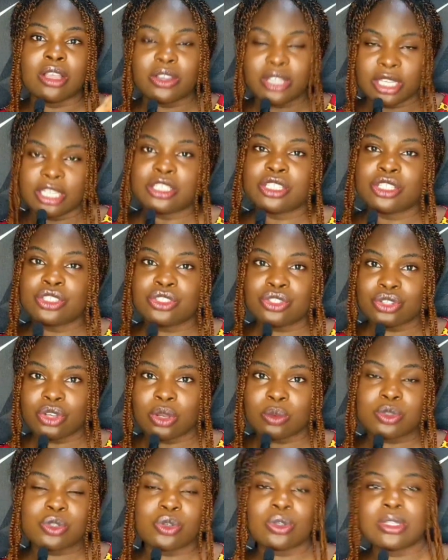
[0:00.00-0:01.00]
in this
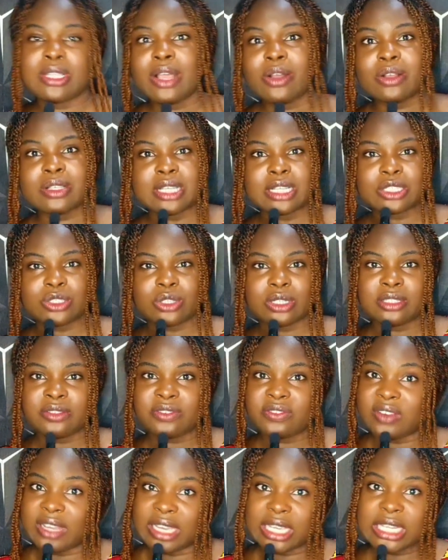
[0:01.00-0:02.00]
job, so that was actually
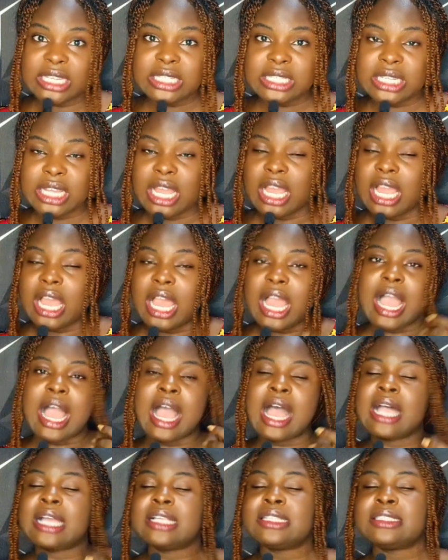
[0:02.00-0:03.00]
fine.
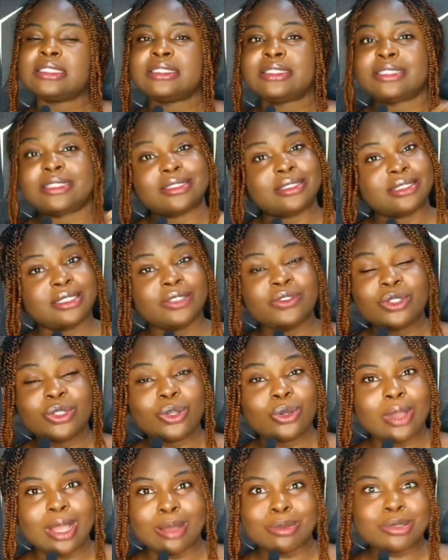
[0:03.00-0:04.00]
And even
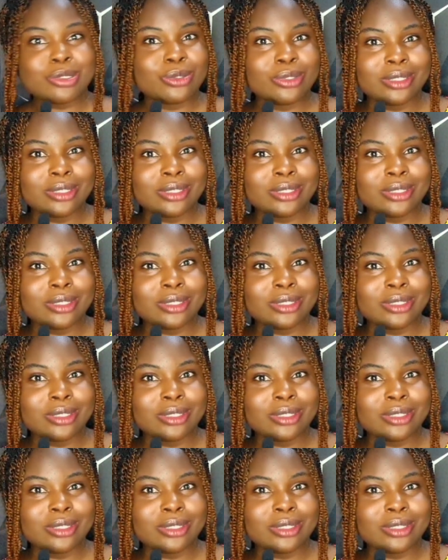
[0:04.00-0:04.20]
though I'm still